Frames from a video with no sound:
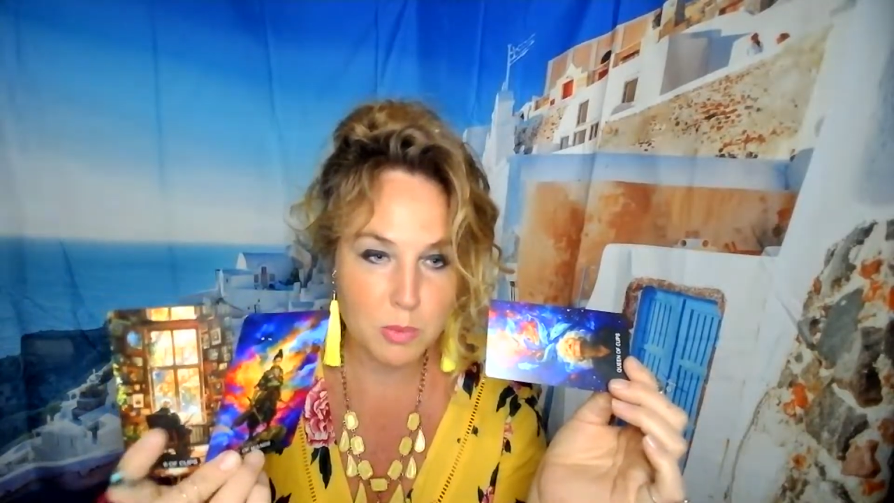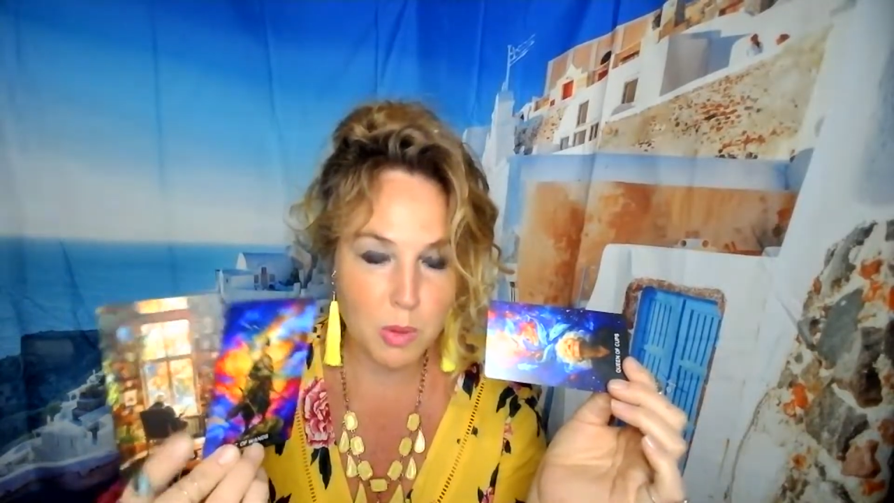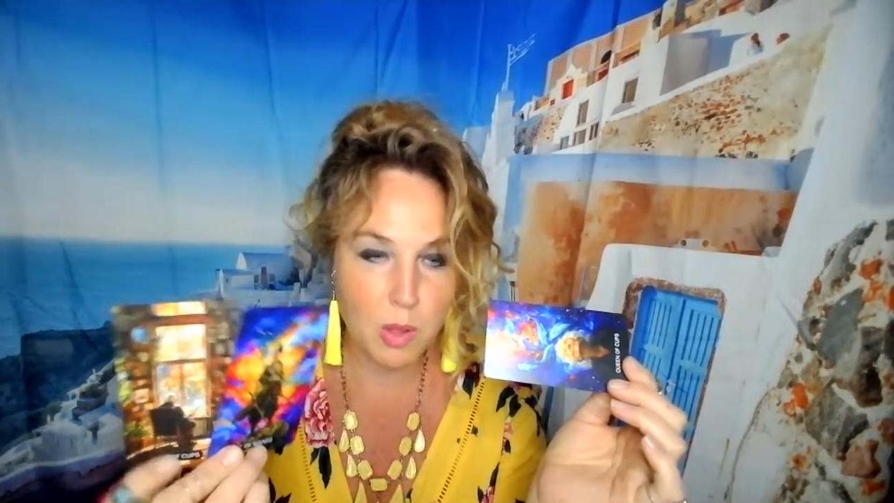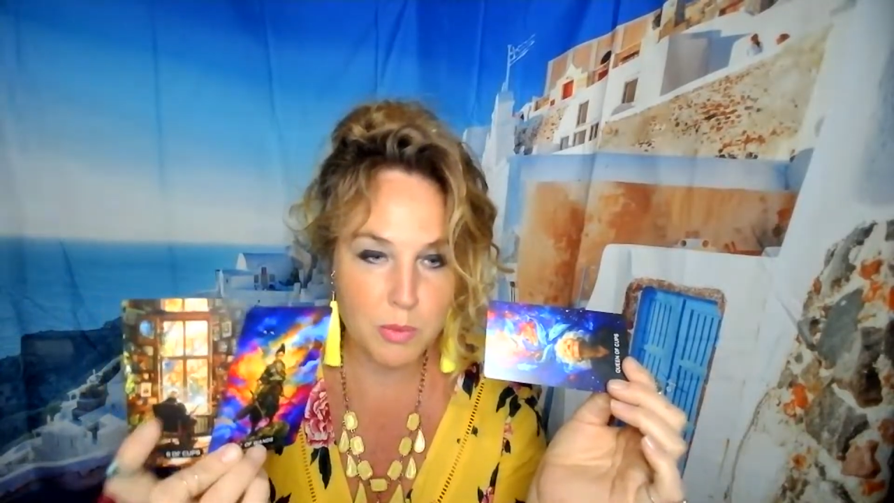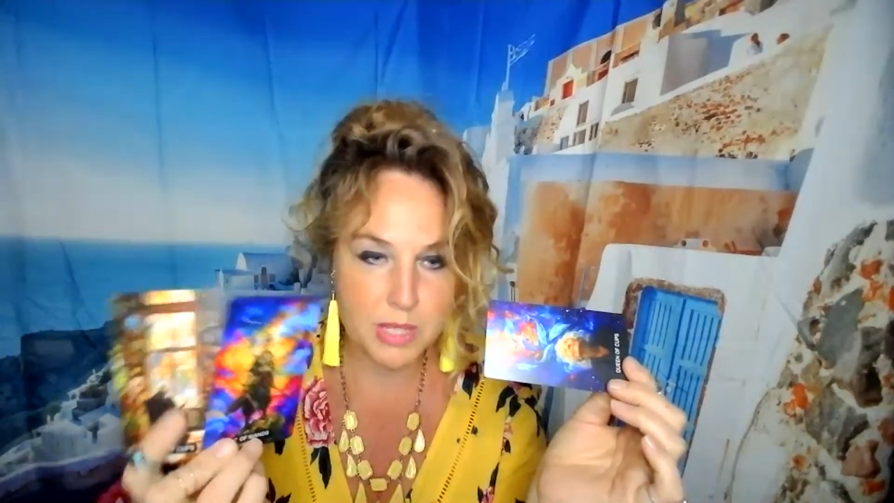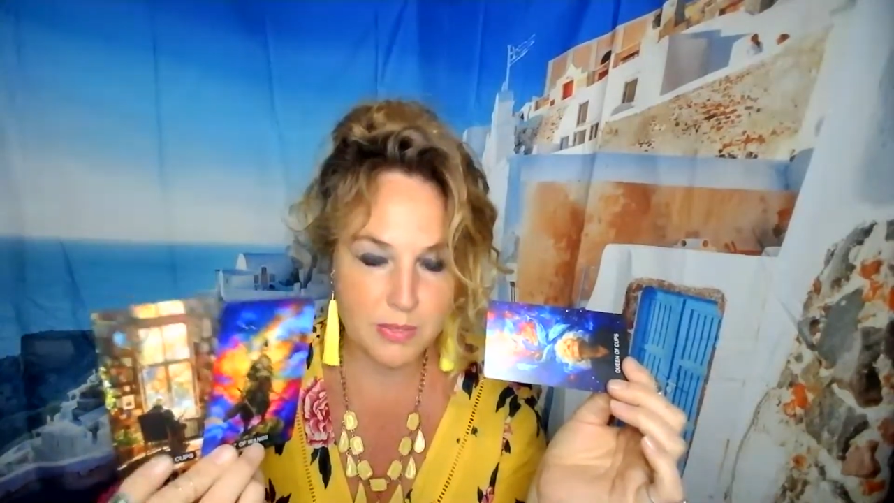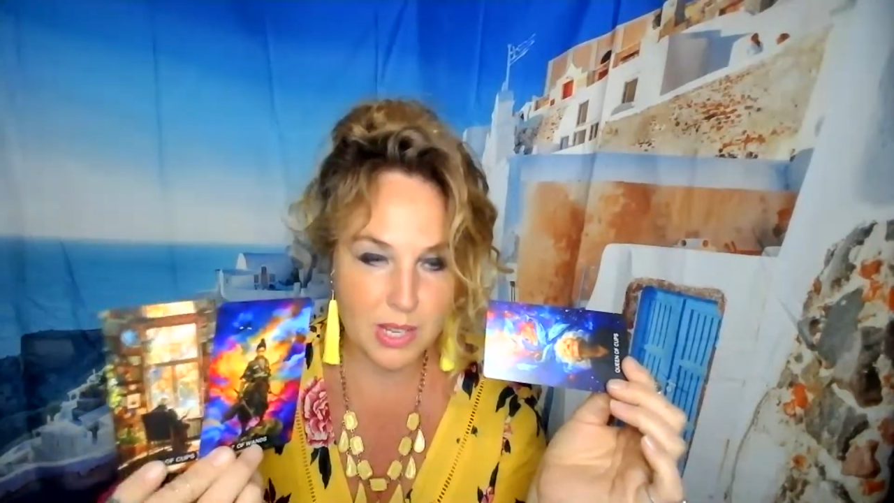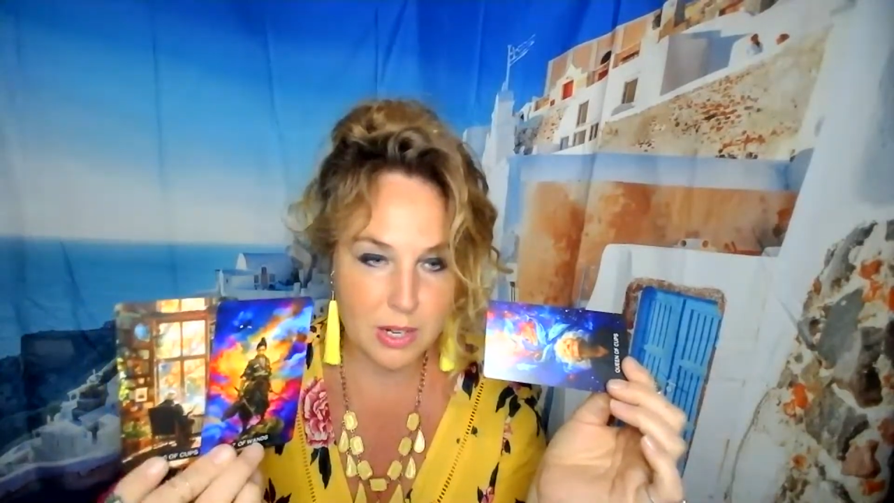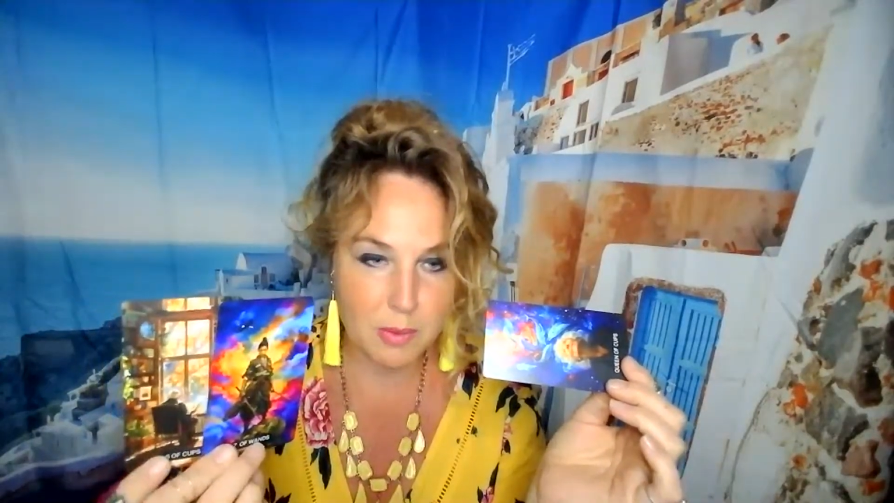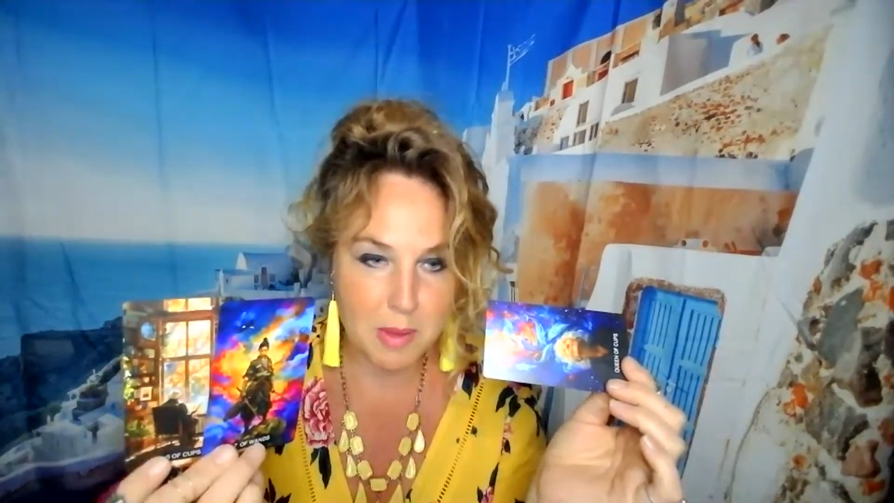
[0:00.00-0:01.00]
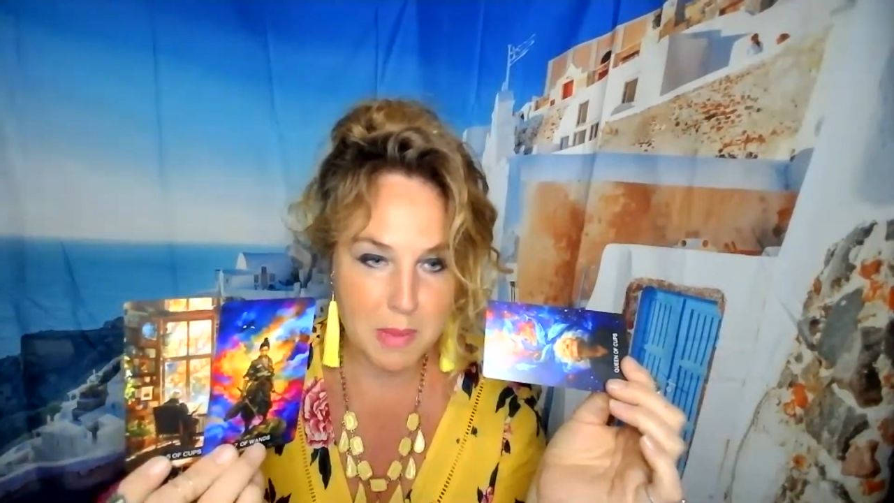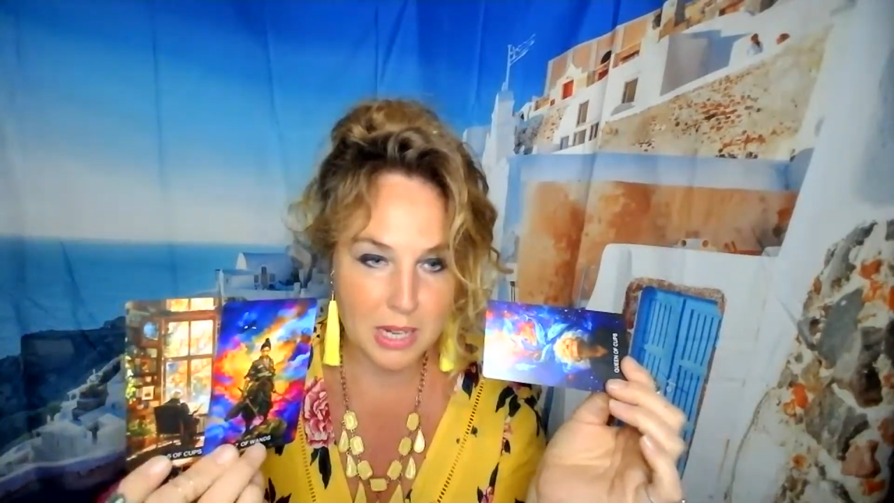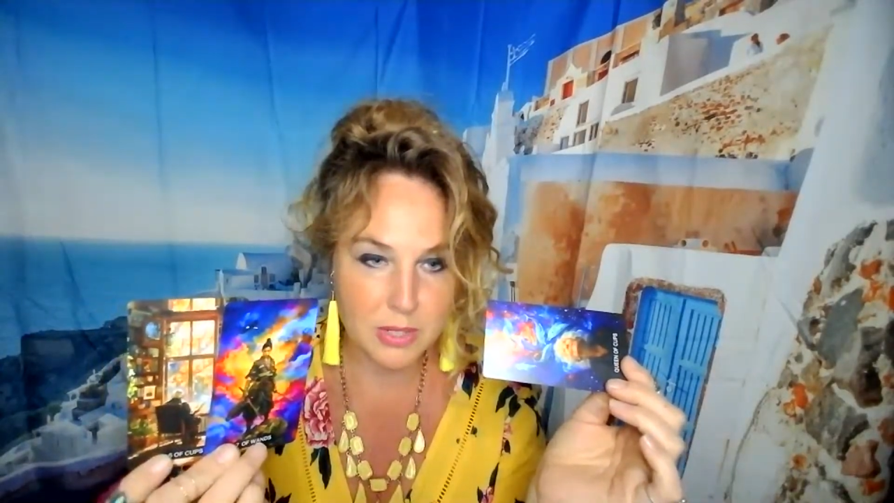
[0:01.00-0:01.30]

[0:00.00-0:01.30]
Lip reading: We'll always find our way back